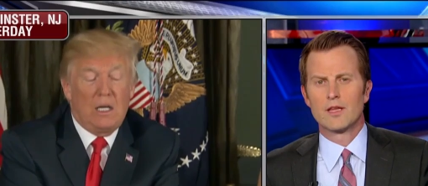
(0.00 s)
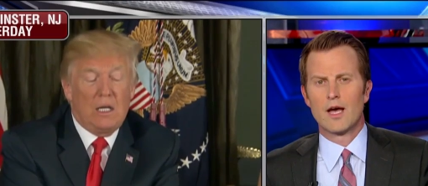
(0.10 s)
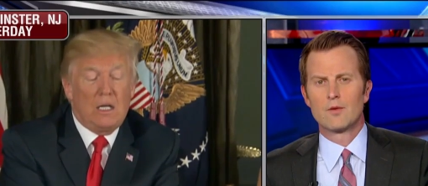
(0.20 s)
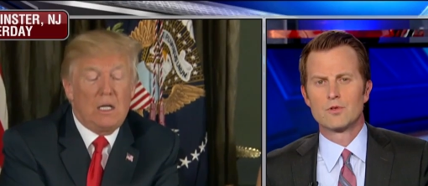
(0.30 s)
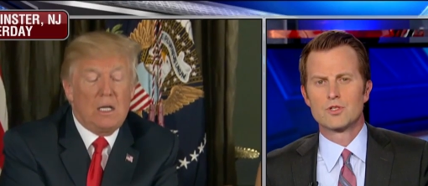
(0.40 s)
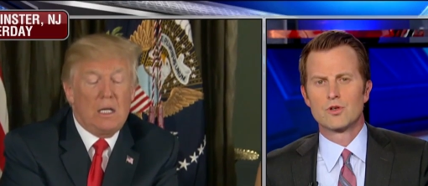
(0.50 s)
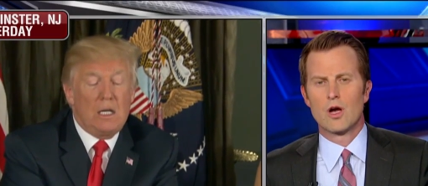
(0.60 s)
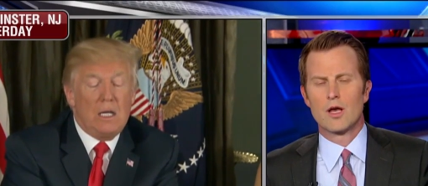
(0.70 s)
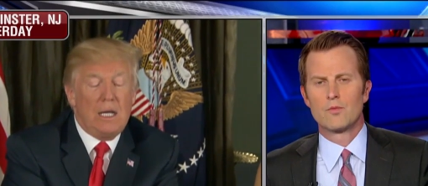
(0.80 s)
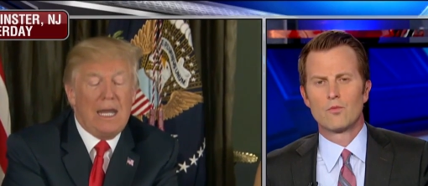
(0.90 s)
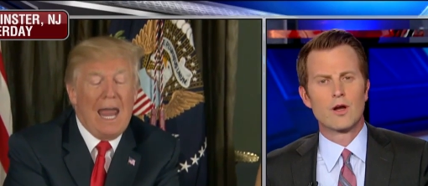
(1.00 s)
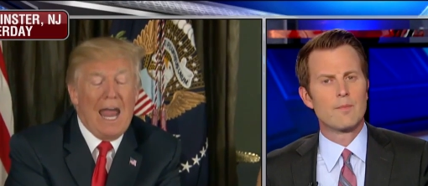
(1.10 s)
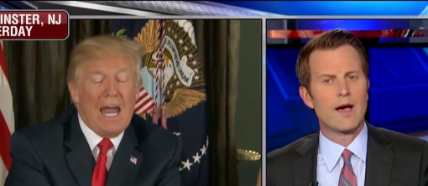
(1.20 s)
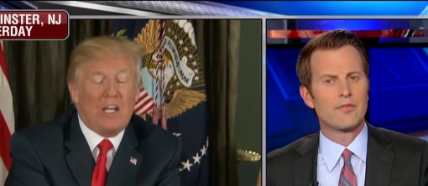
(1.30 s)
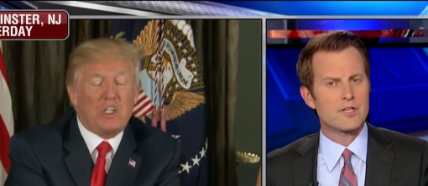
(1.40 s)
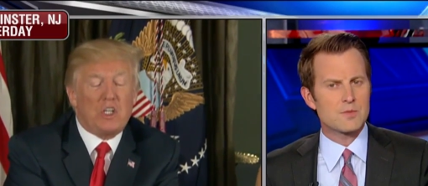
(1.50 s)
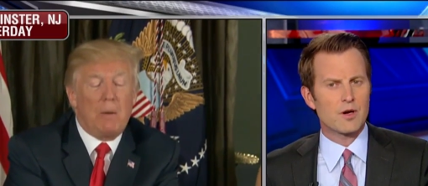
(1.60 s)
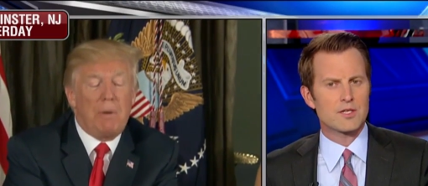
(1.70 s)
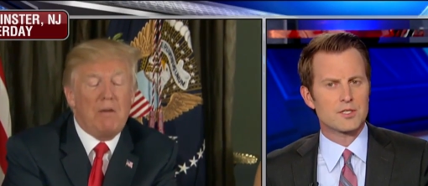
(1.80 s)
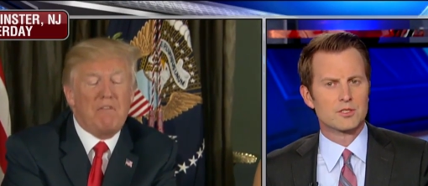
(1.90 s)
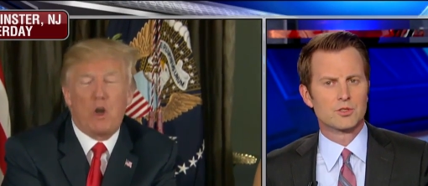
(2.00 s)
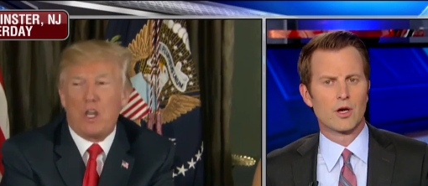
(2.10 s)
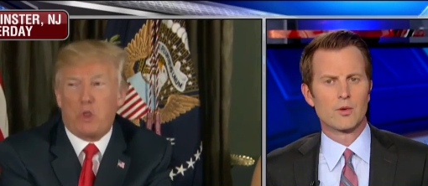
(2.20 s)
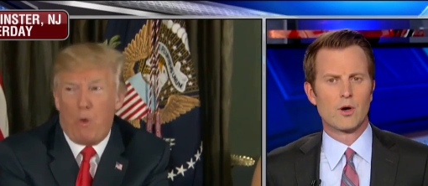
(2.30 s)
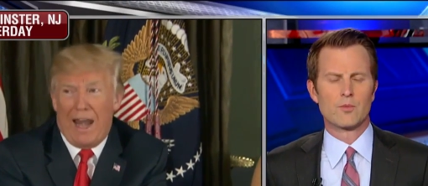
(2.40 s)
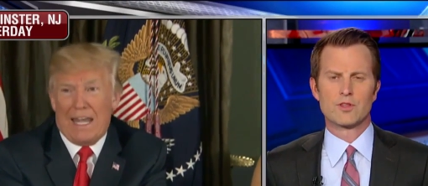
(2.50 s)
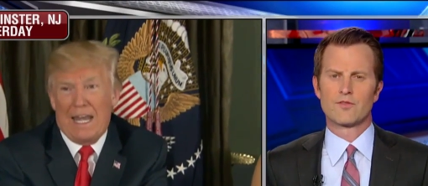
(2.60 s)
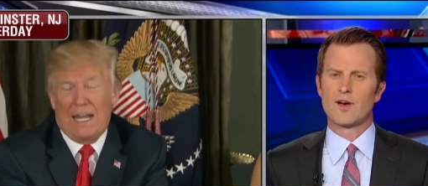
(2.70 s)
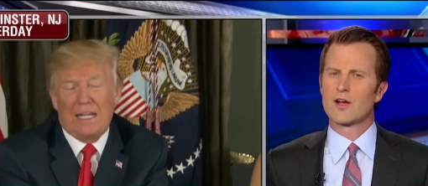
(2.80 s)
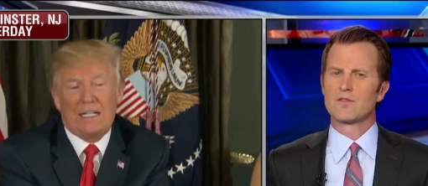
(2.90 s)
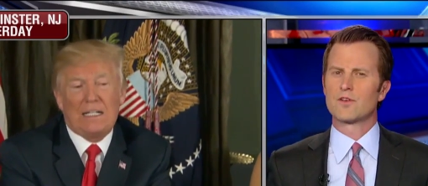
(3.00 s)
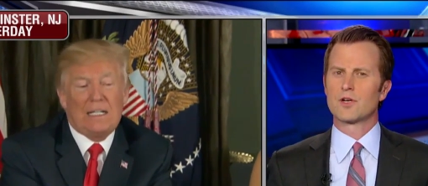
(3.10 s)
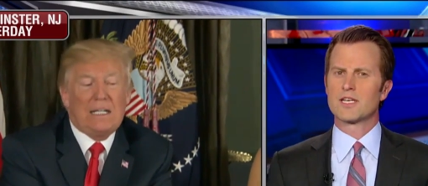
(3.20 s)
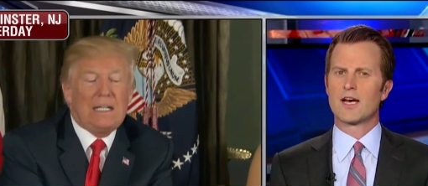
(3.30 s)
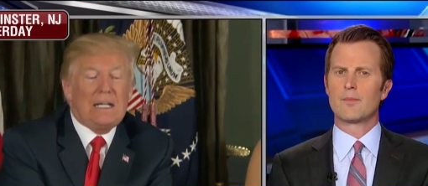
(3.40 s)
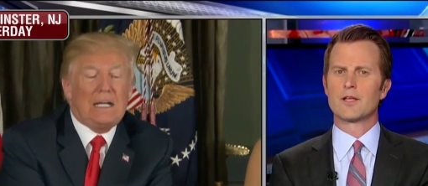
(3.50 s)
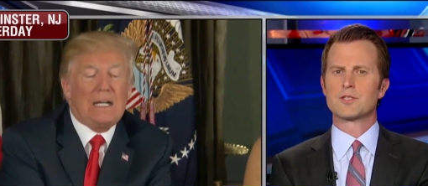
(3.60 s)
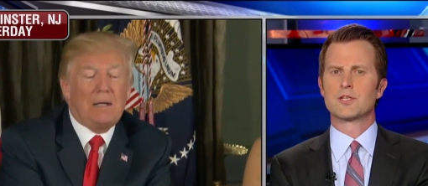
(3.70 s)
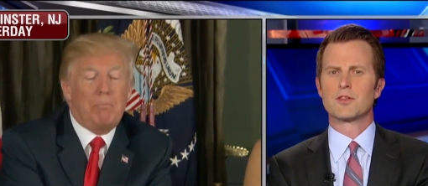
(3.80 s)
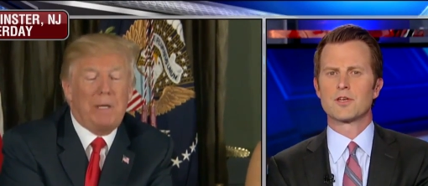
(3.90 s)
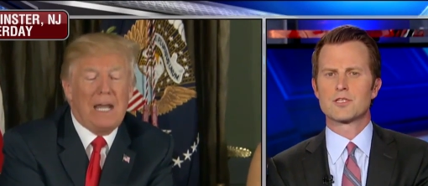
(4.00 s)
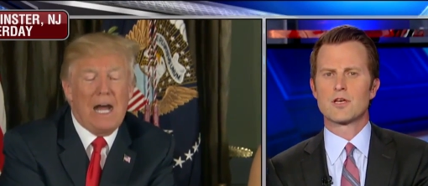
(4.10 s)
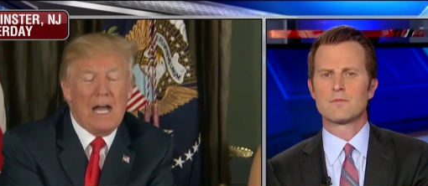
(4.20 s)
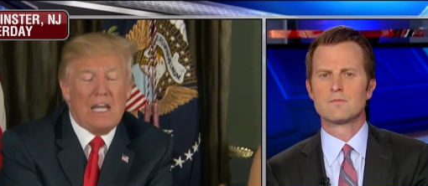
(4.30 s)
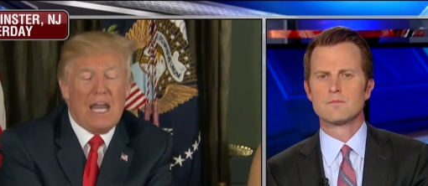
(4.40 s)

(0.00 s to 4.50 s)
Speaker 1: line was drawn, what about this president drawing one with the fire and fury comments? You didn't think so?